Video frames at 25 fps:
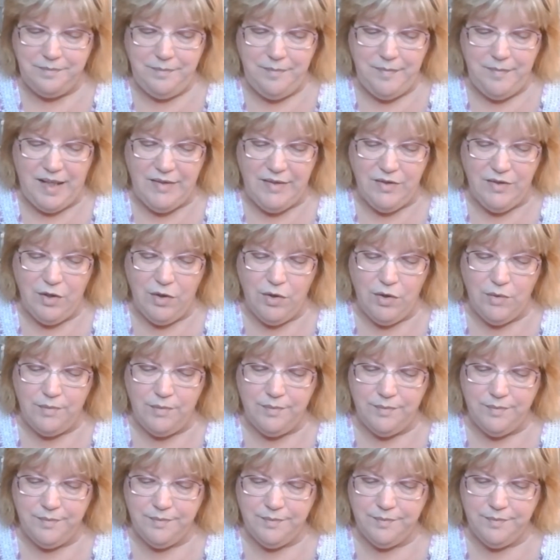So
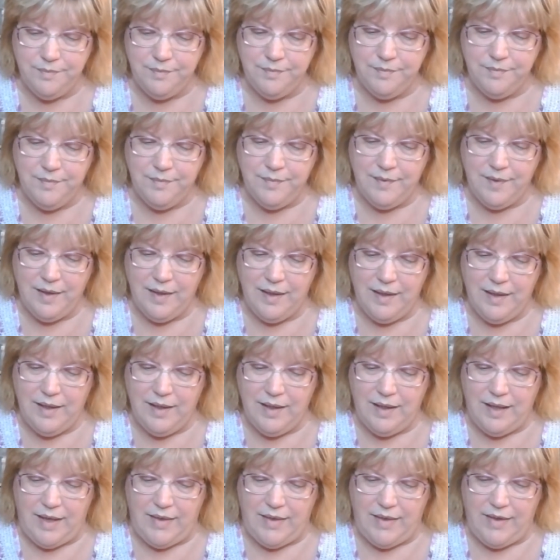
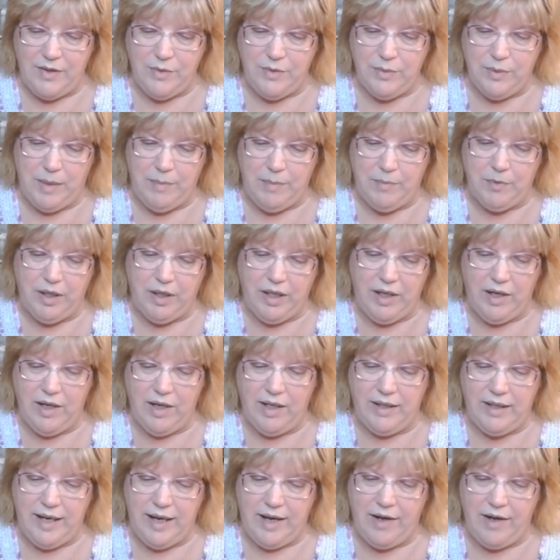yeah, that's what I'm working
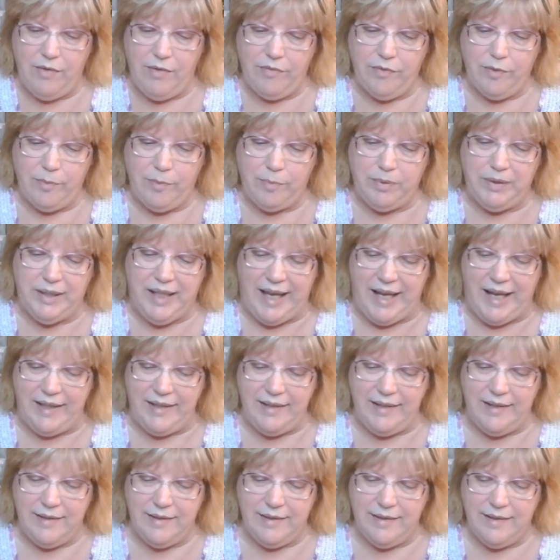on now. For
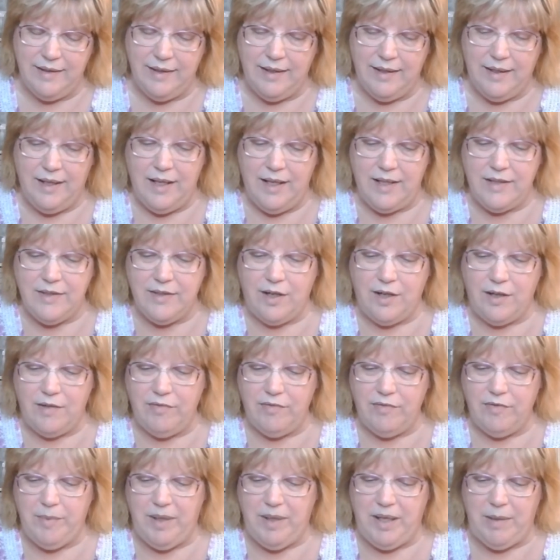plans, it's hard
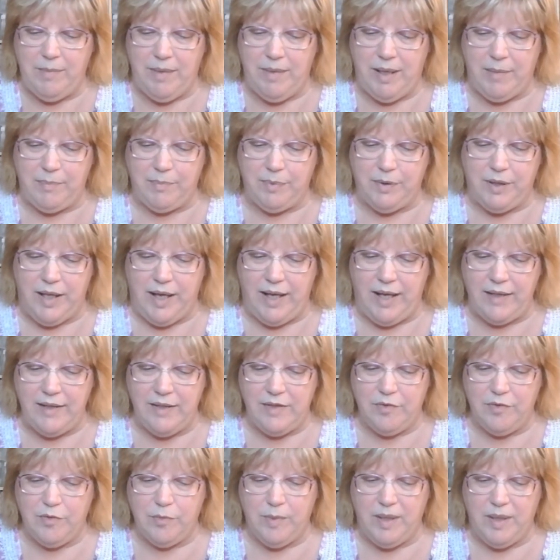for me to make
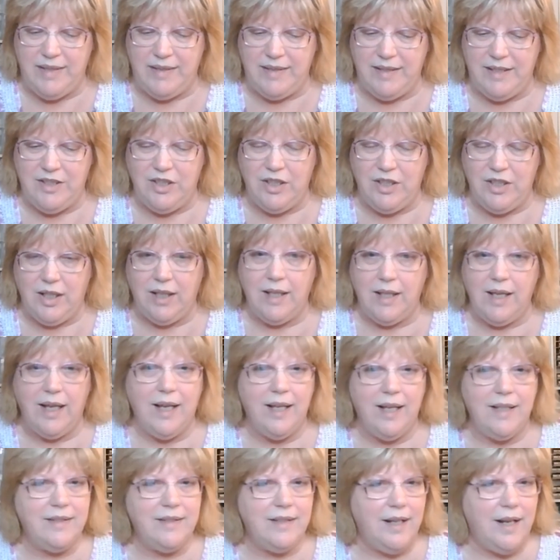plans for my stitching. Like
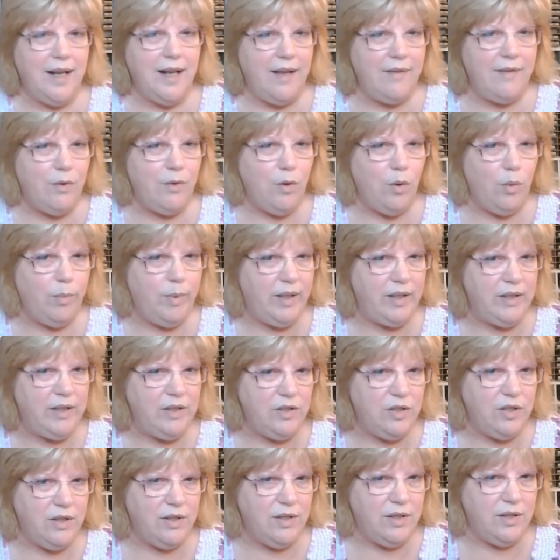I said, I have a whole
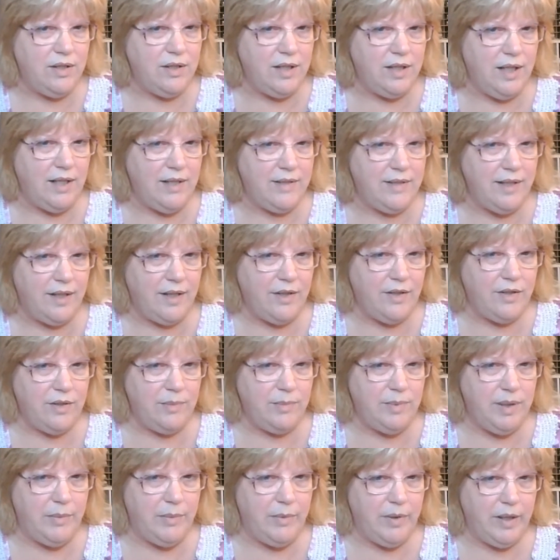bunch of things I could
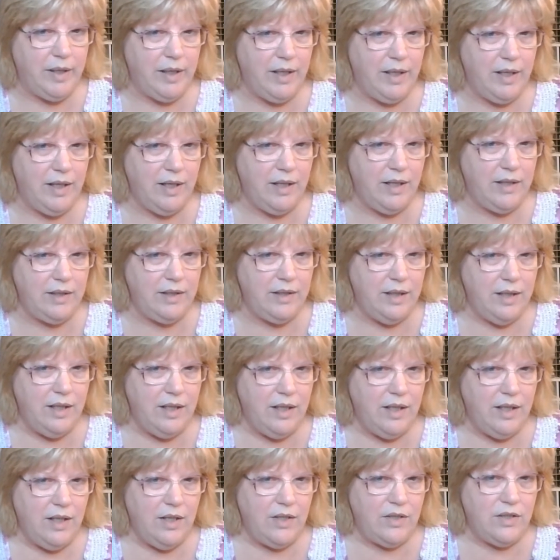be working on,
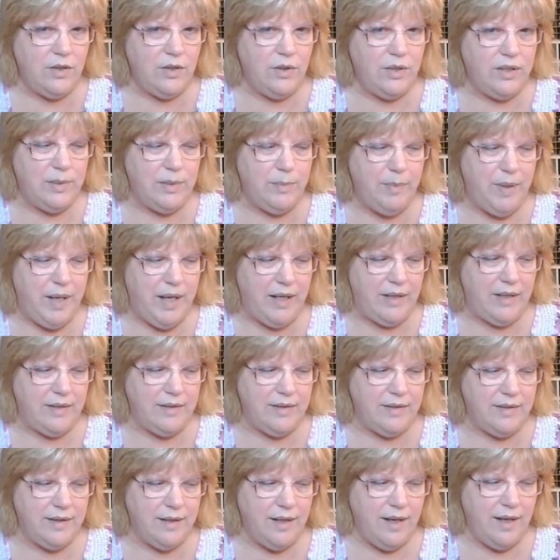so it
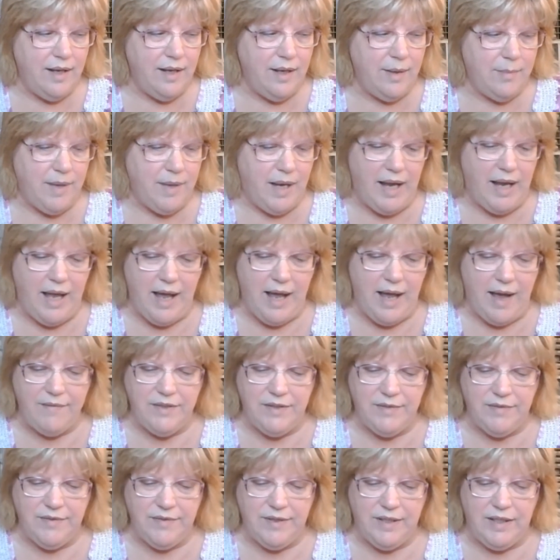depends. I have
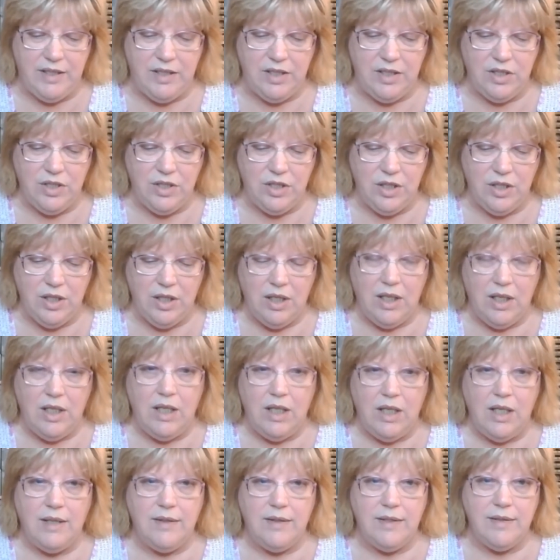to finish
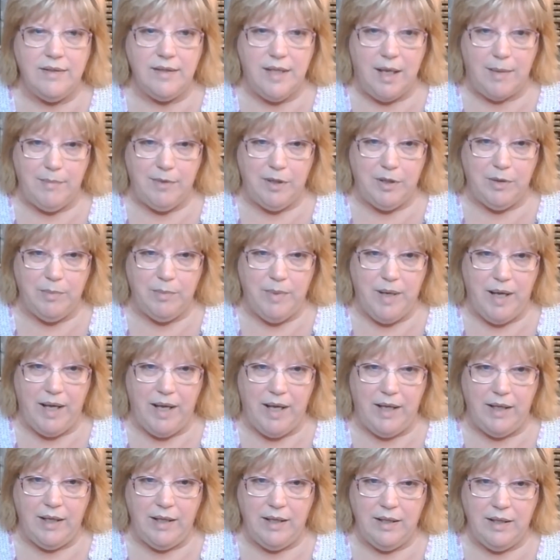the summer by